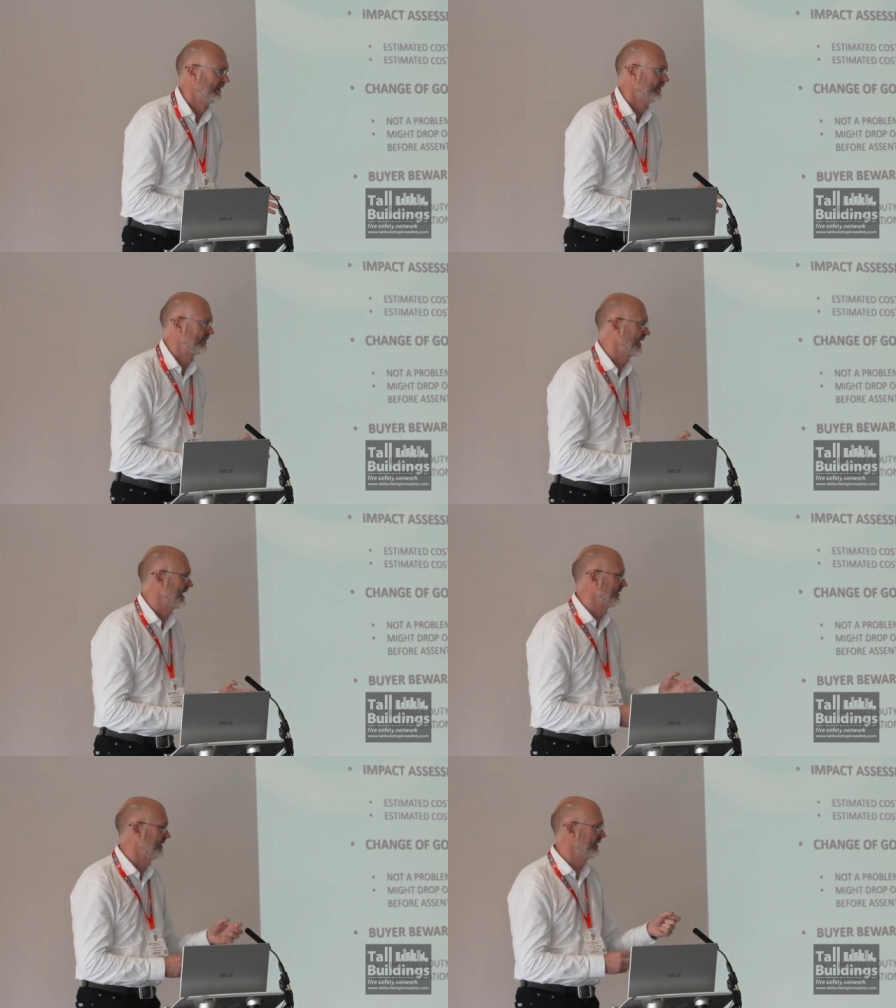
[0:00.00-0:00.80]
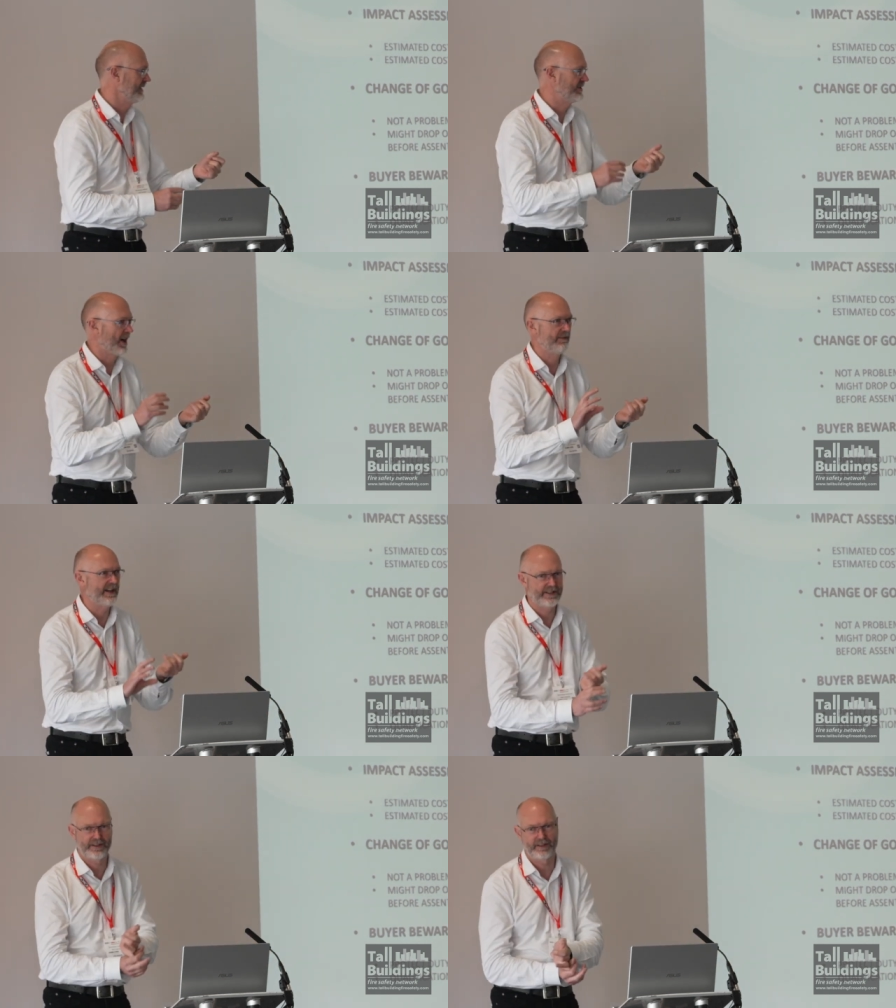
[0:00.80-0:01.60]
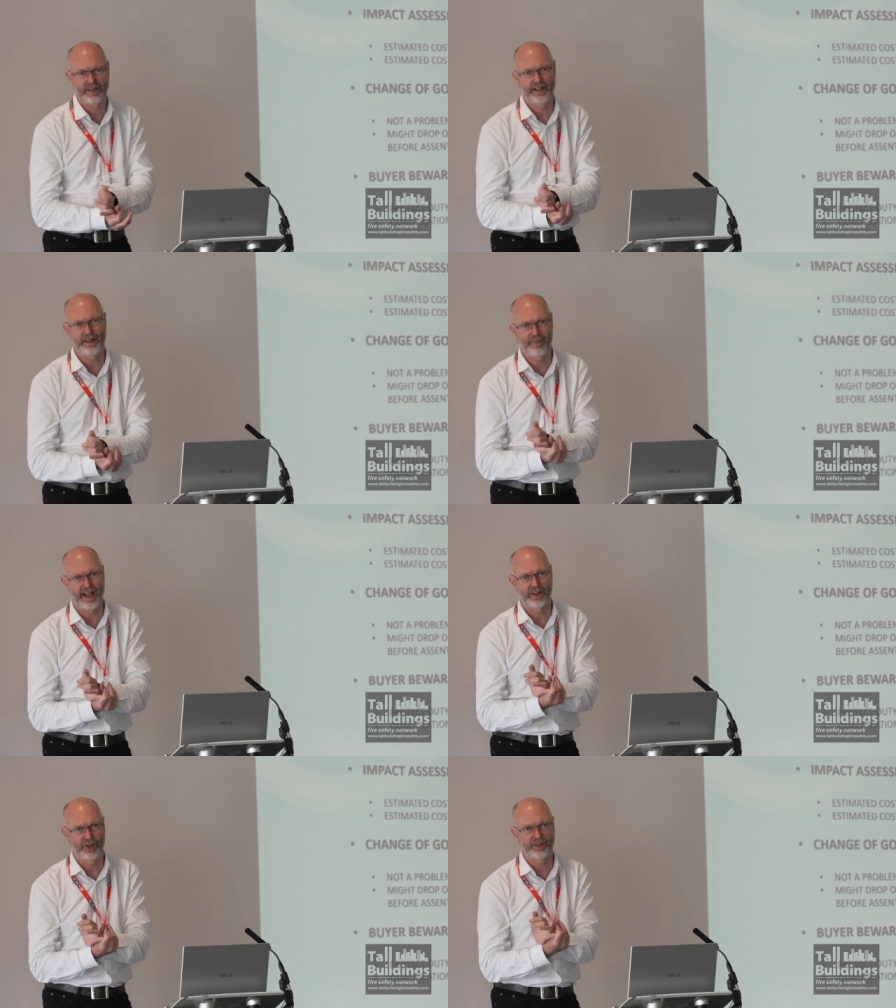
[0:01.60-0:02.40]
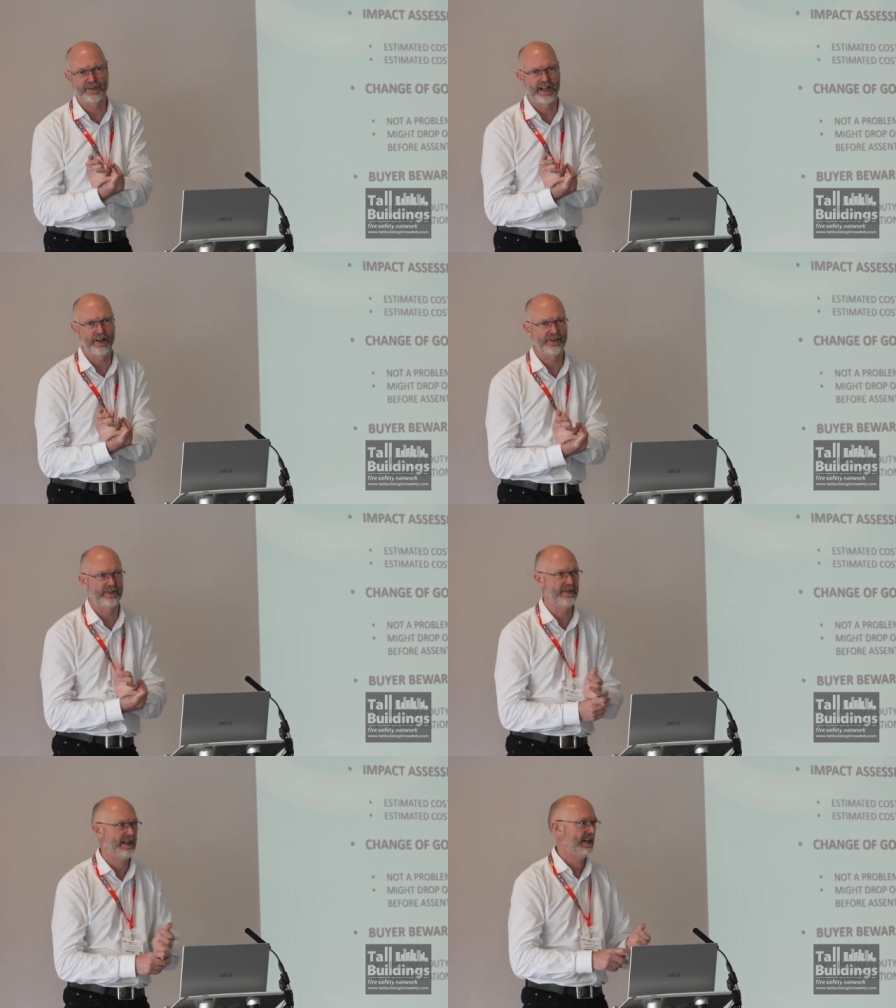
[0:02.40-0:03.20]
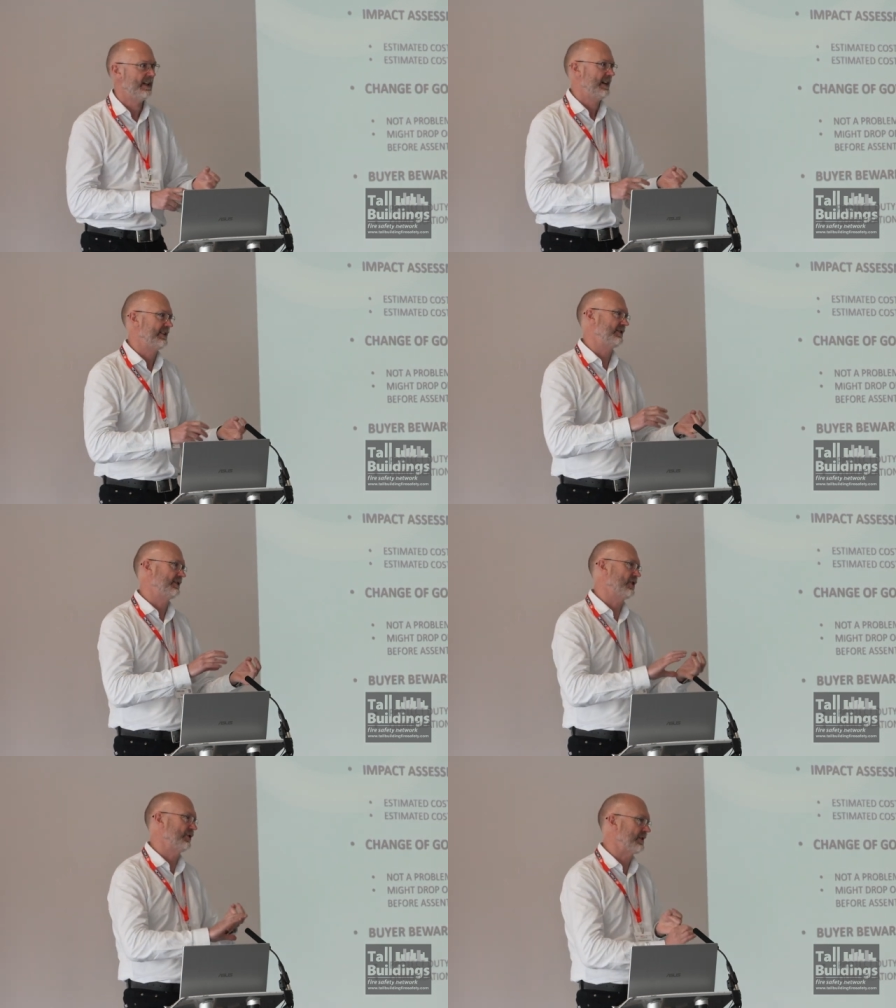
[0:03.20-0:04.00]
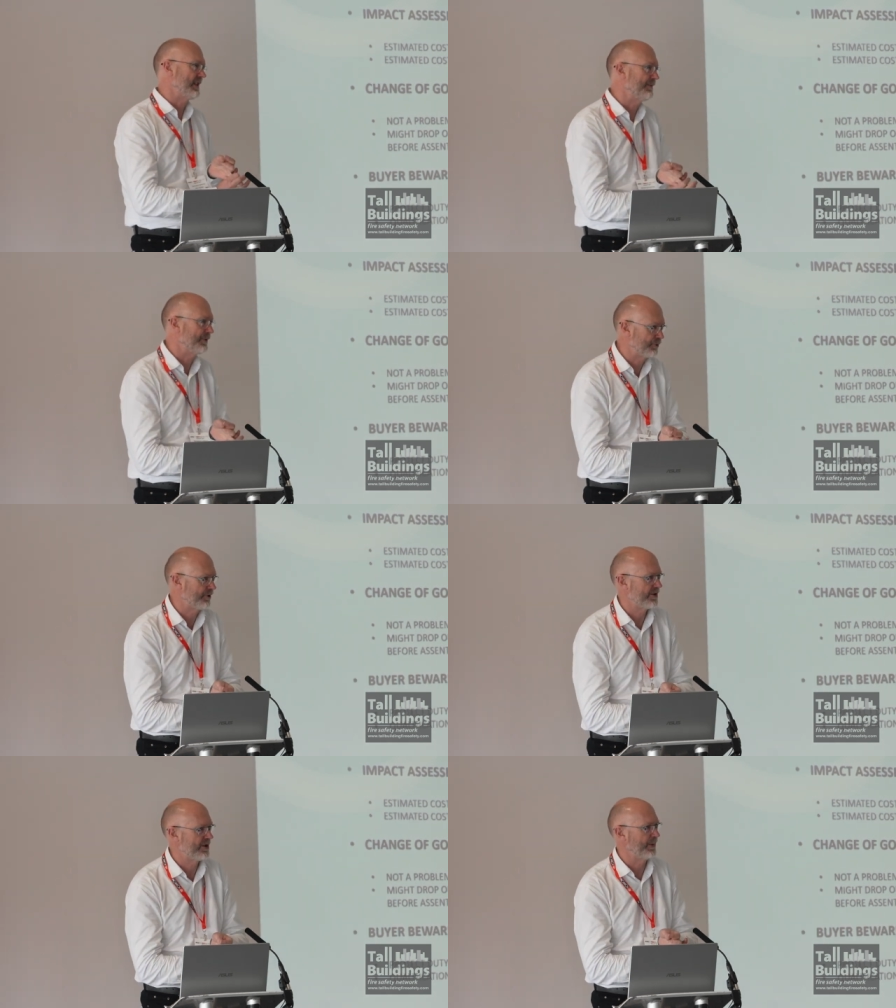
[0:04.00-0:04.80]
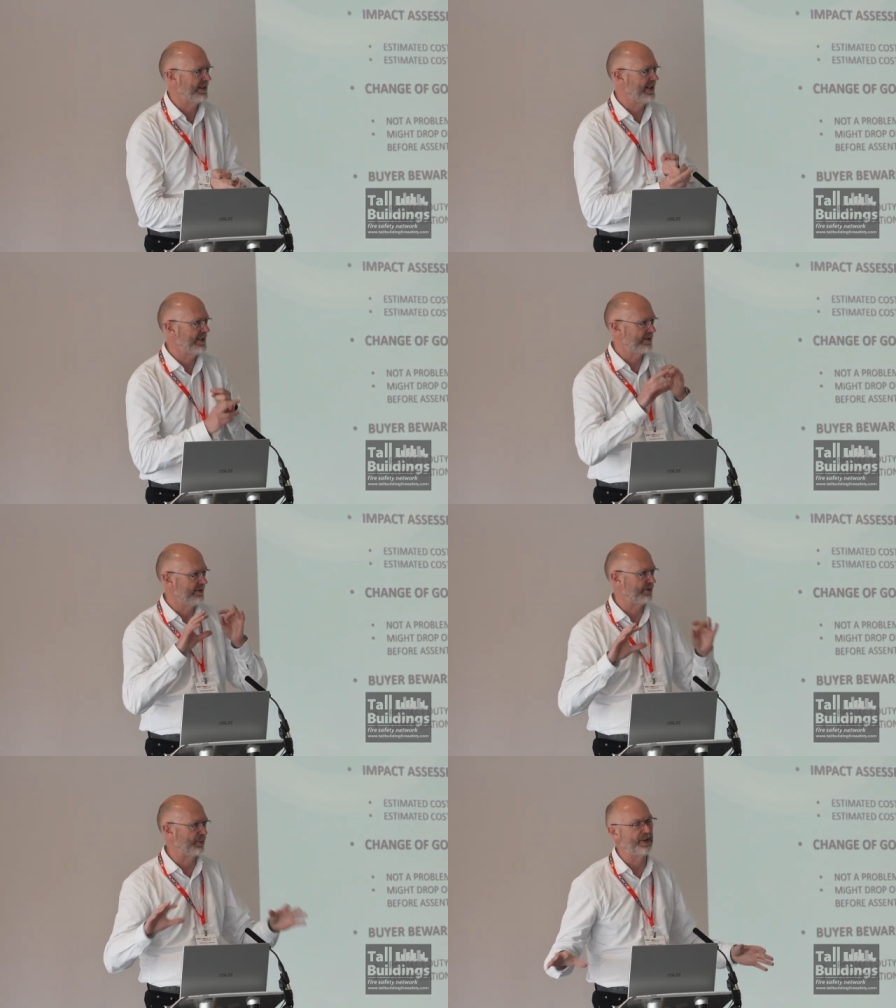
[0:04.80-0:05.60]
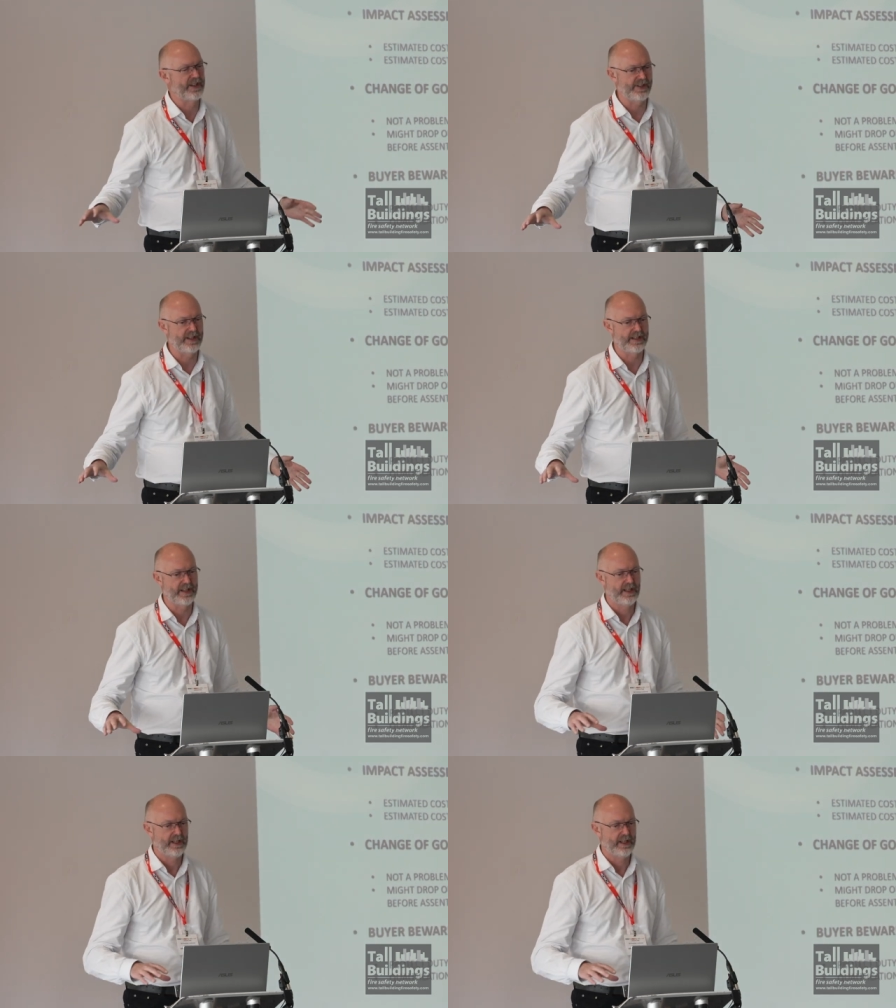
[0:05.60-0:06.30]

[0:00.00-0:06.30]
So that's in the direct impact cost of terrorism. It's in the cost of the infrastructure that we need to suppress it.